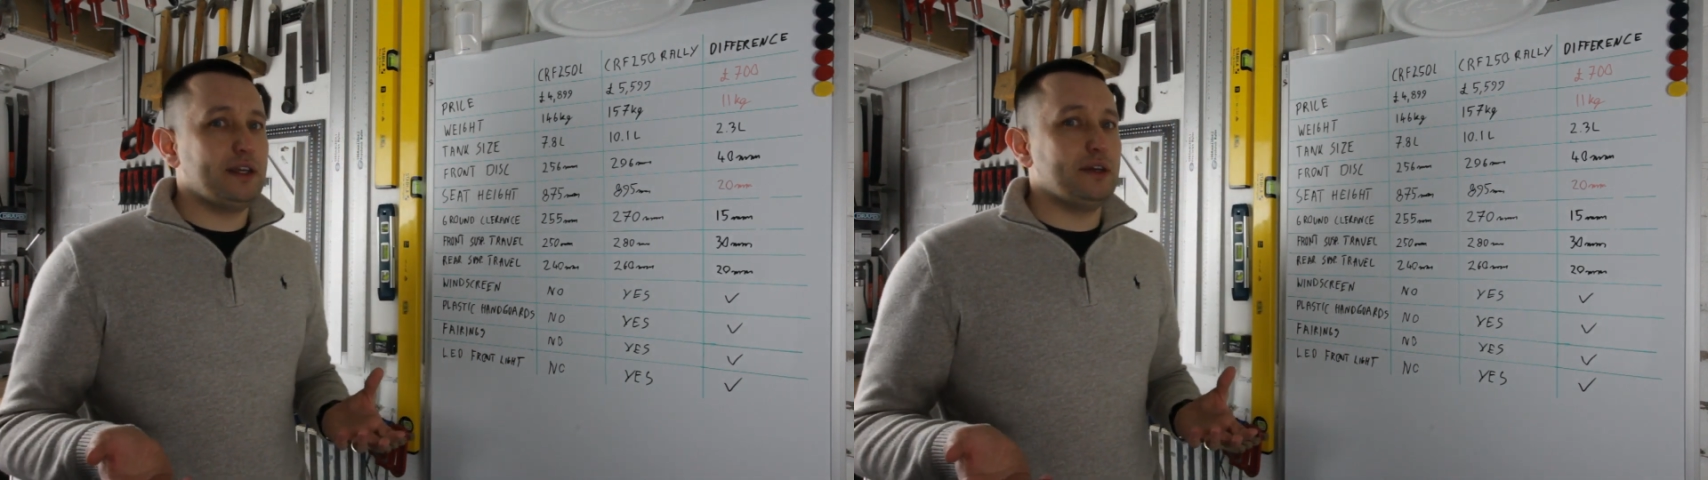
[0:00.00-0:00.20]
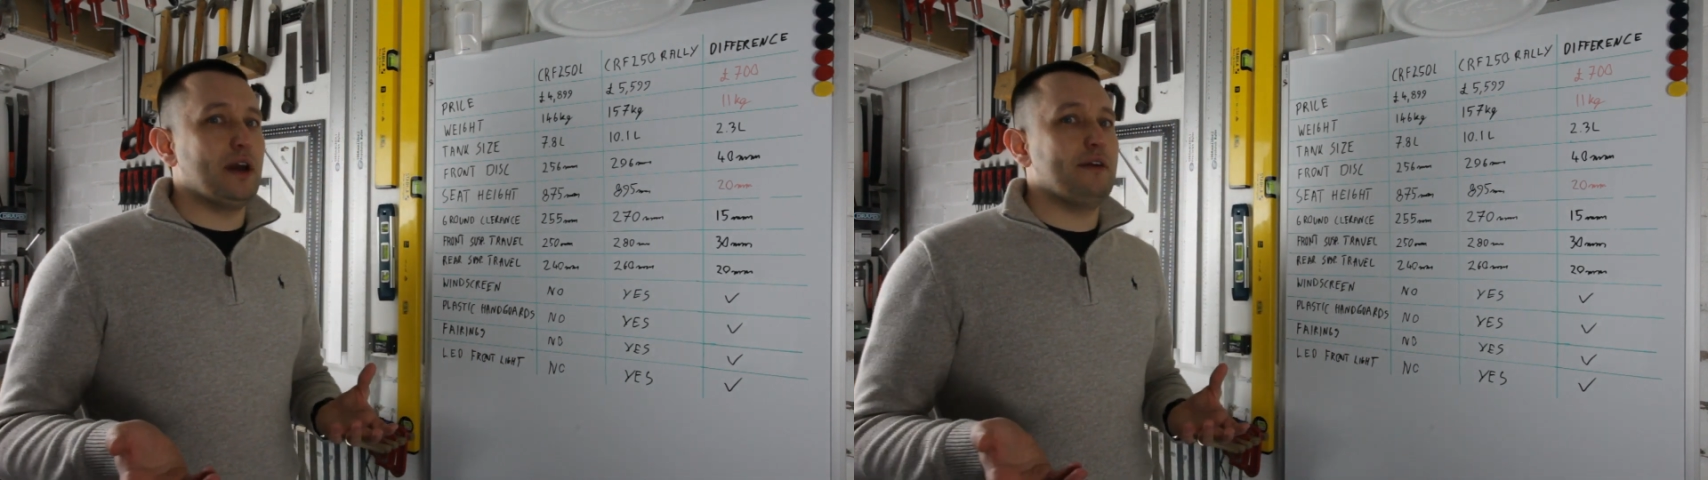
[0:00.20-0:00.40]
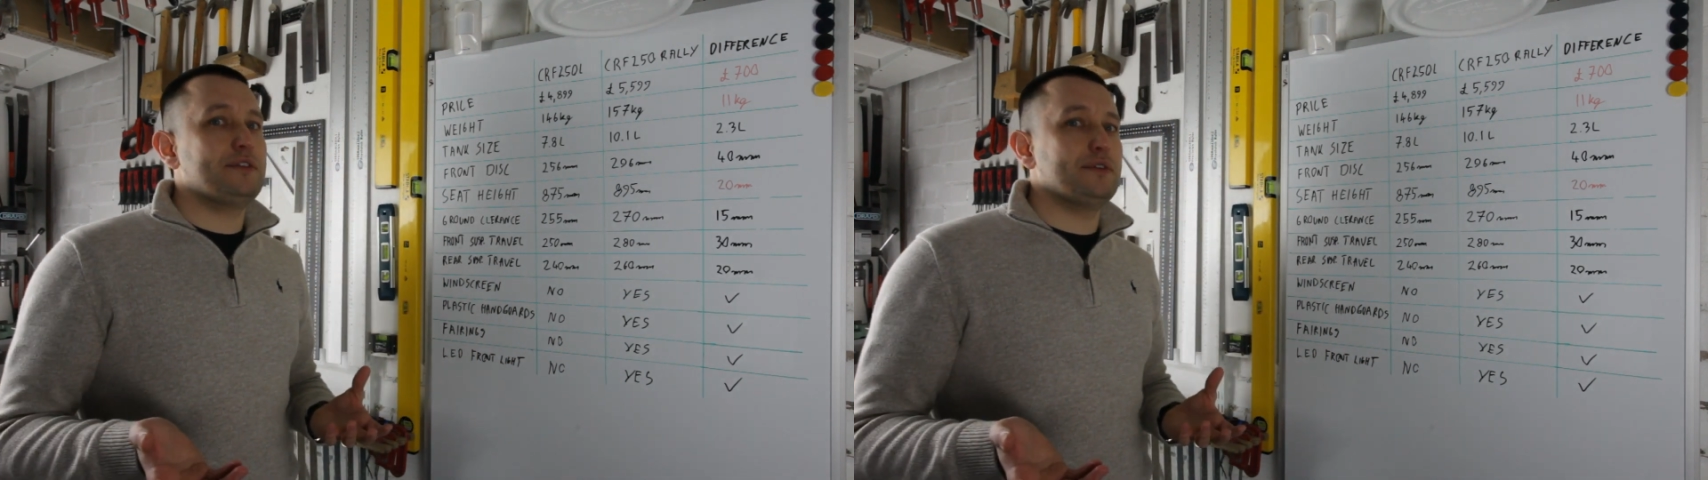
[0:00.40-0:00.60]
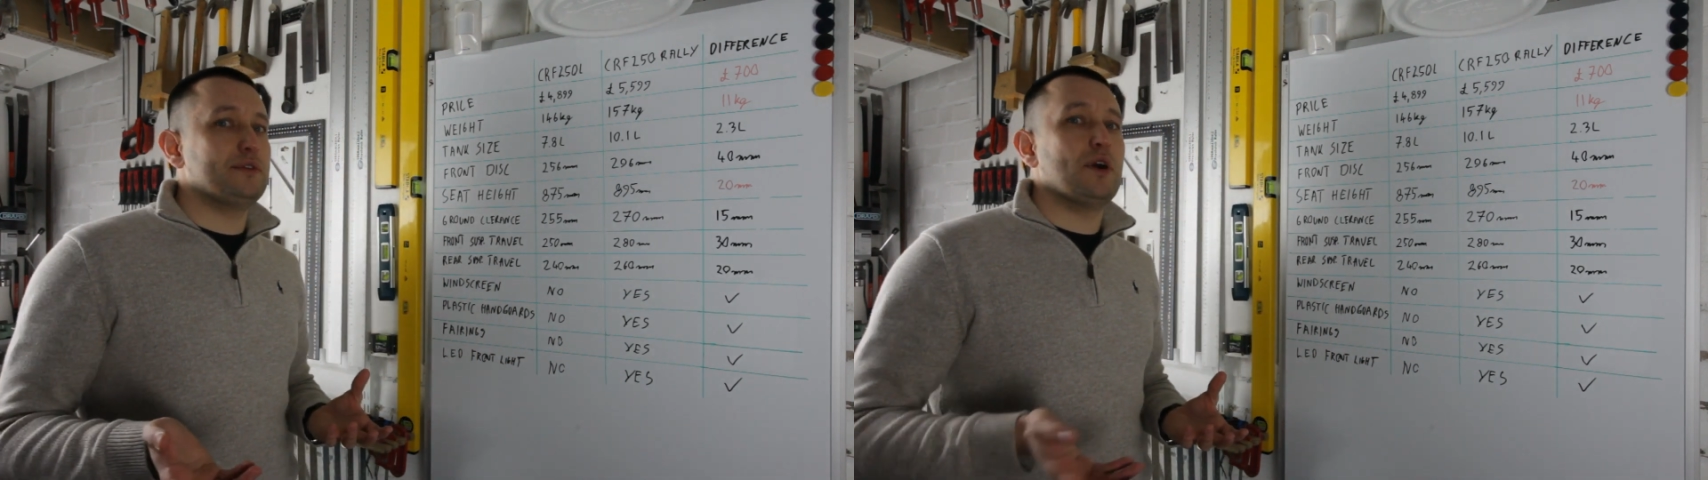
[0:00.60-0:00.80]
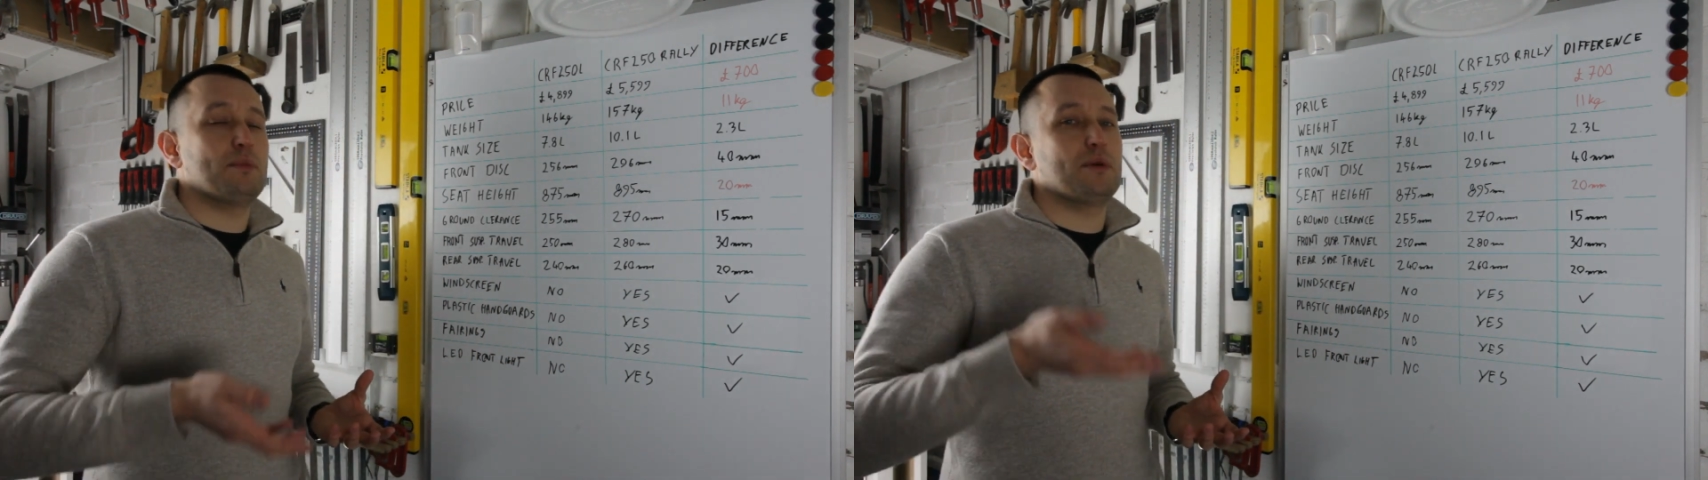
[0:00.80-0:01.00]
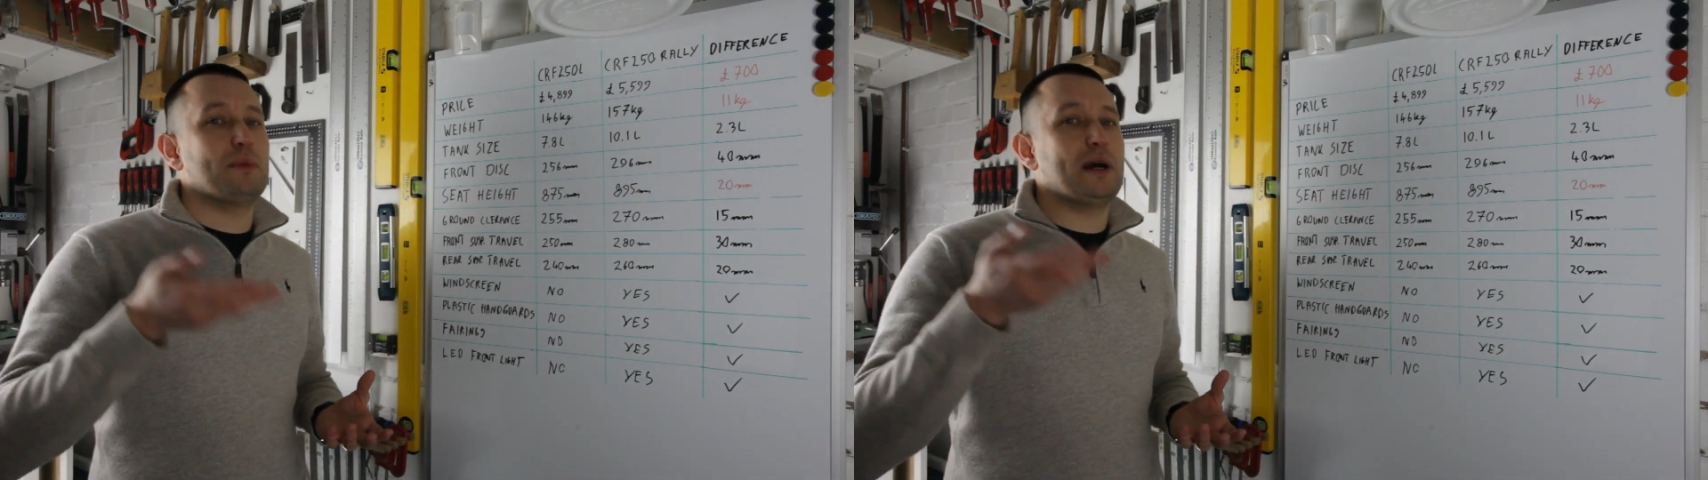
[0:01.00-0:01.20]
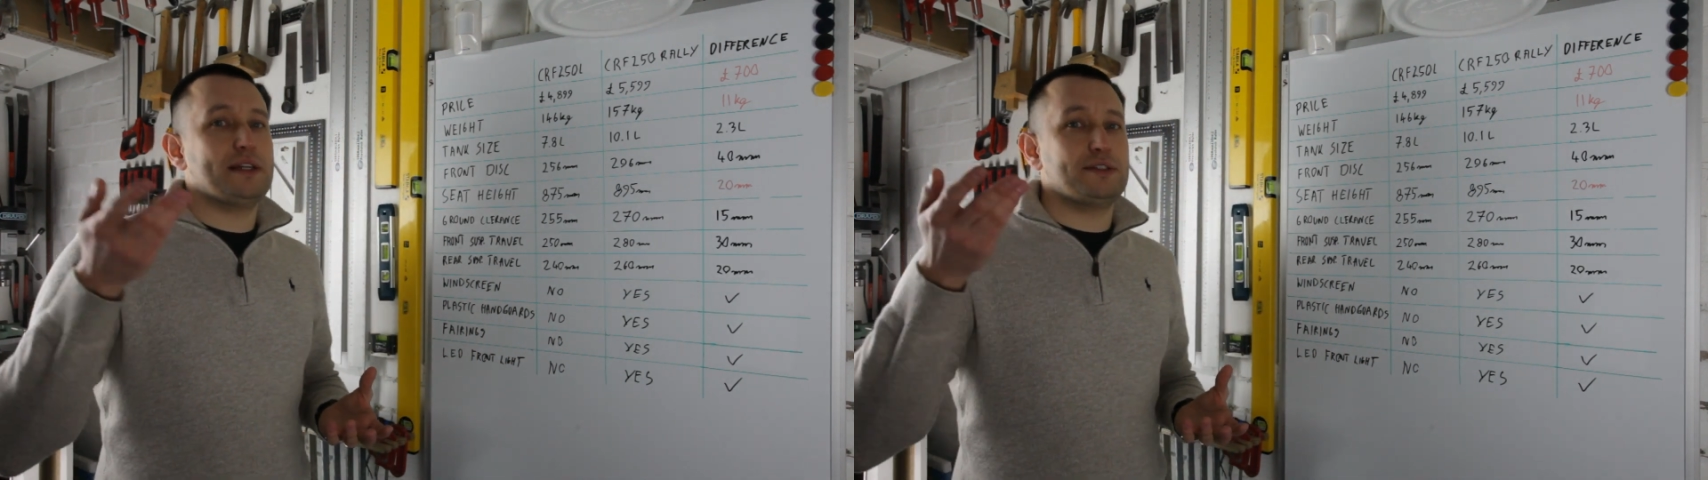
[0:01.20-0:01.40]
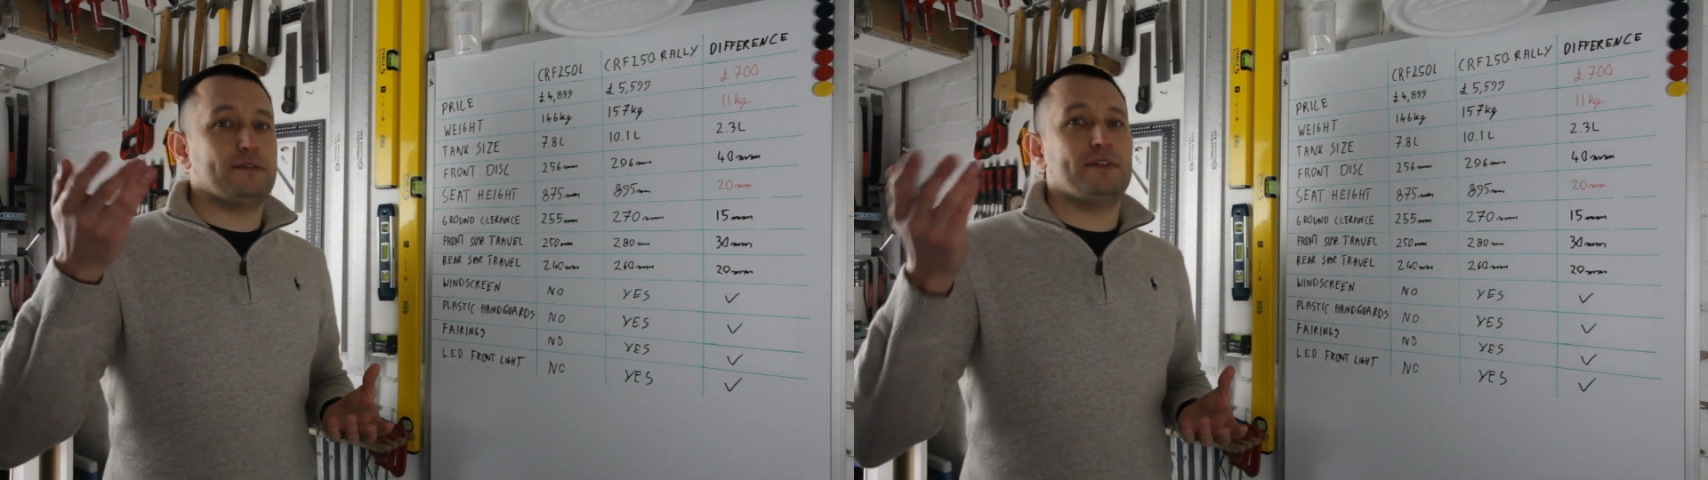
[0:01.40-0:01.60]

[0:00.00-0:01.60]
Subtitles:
you have to compromise on